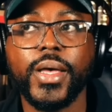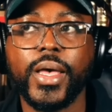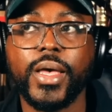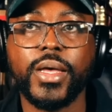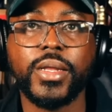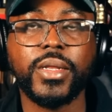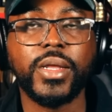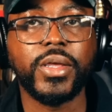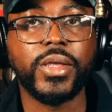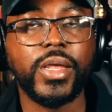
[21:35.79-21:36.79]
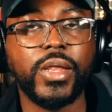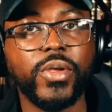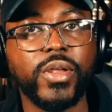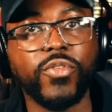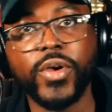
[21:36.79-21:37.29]
and they, they're
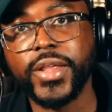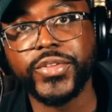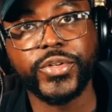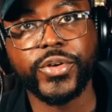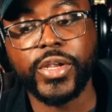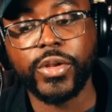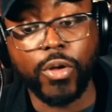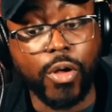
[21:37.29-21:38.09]
looking for an answer in